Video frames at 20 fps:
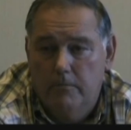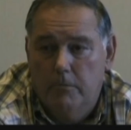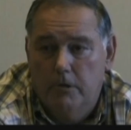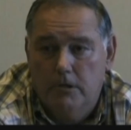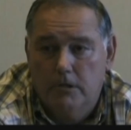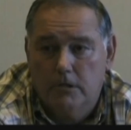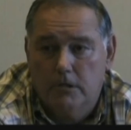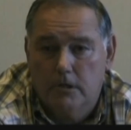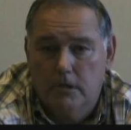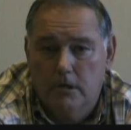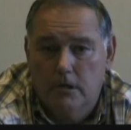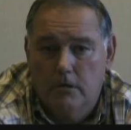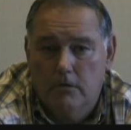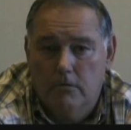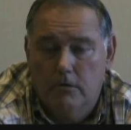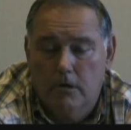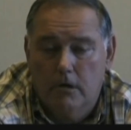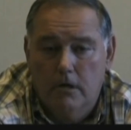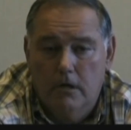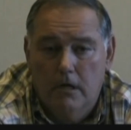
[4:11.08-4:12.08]
months in
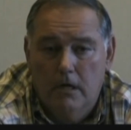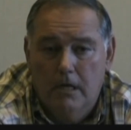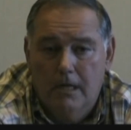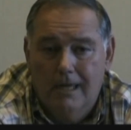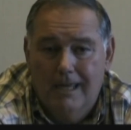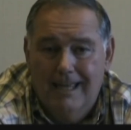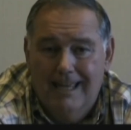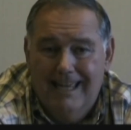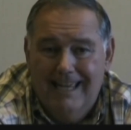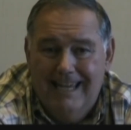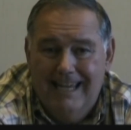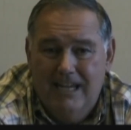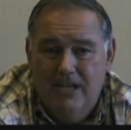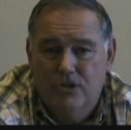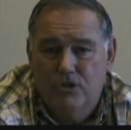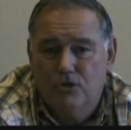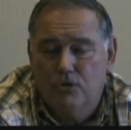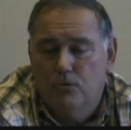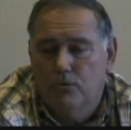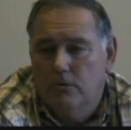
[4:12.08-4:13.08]
country.
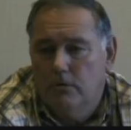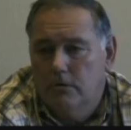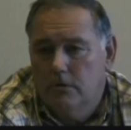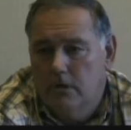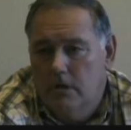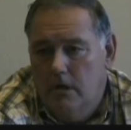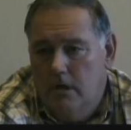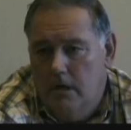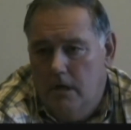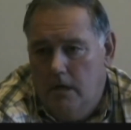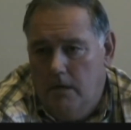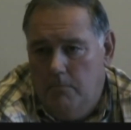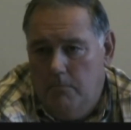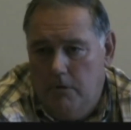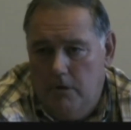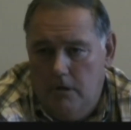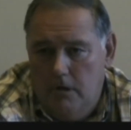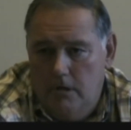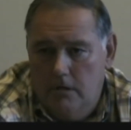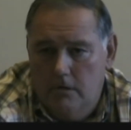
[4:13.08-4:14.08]
His total time
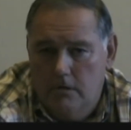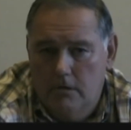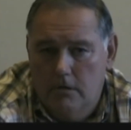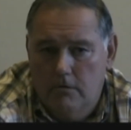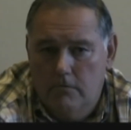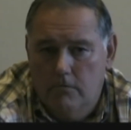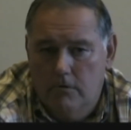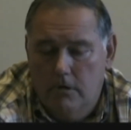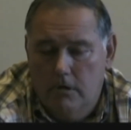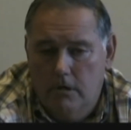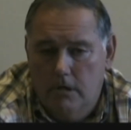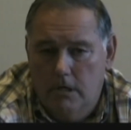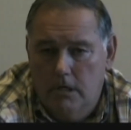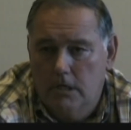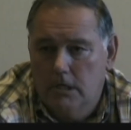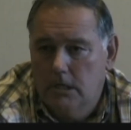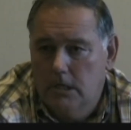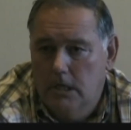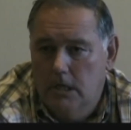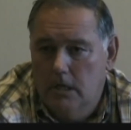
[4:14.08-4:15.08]
in country
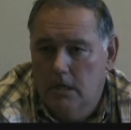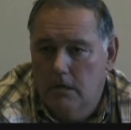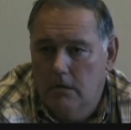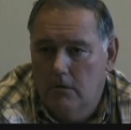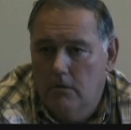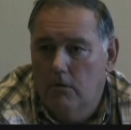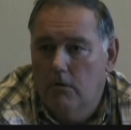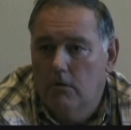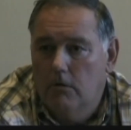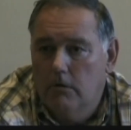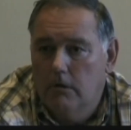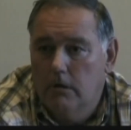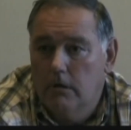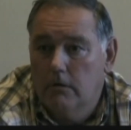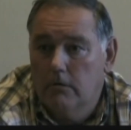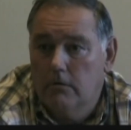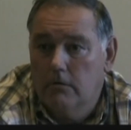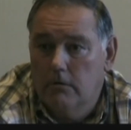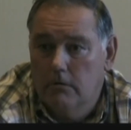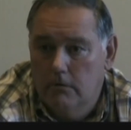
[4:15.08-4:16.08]
exceeded all the
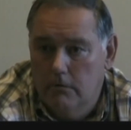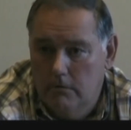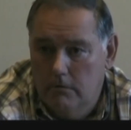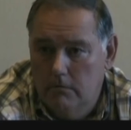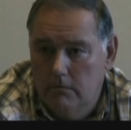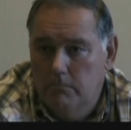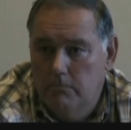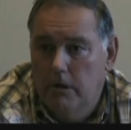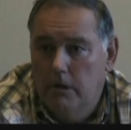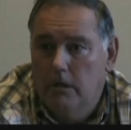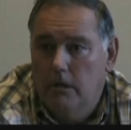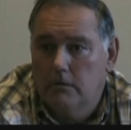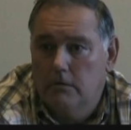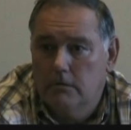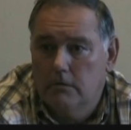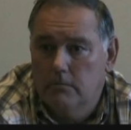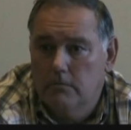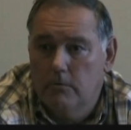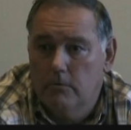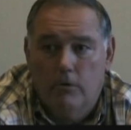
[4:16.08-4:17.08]
other pilots.
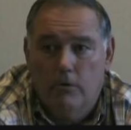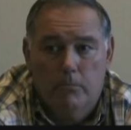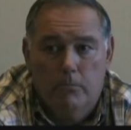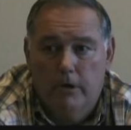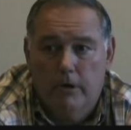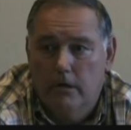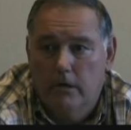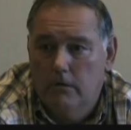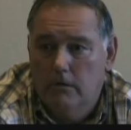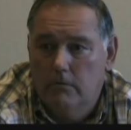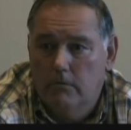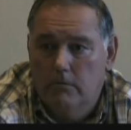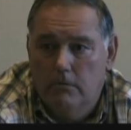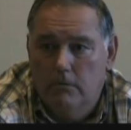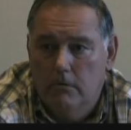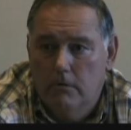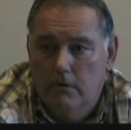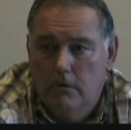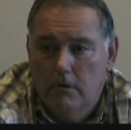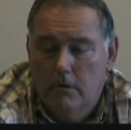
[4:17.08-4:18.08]
We're all brand
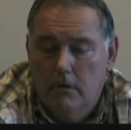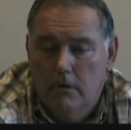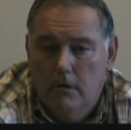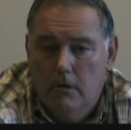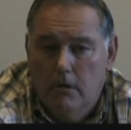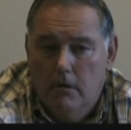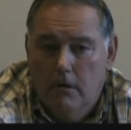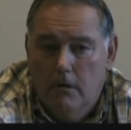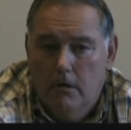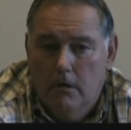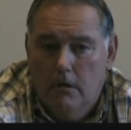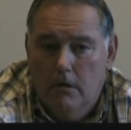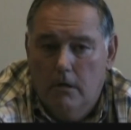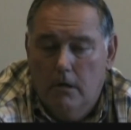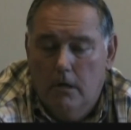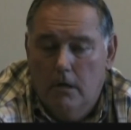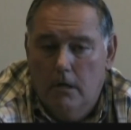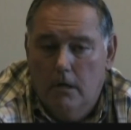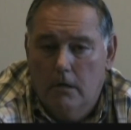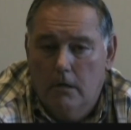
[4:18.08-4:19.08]
new.
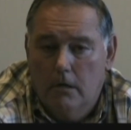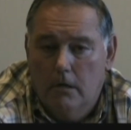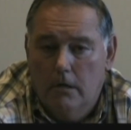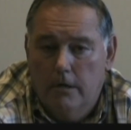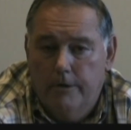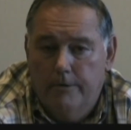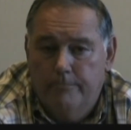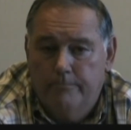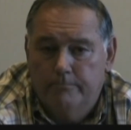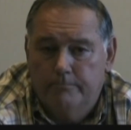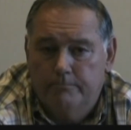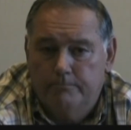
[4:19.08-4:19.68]
And